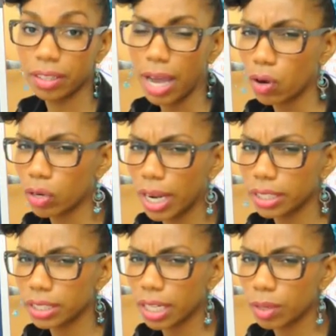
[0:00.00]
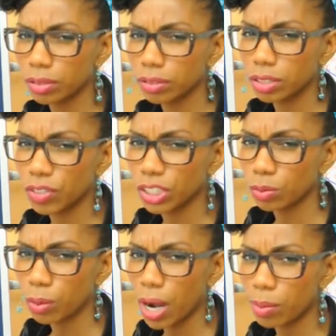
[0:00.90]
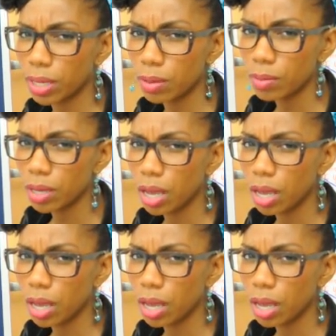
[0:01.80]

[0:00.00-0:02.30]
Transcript: How can I check a division problem?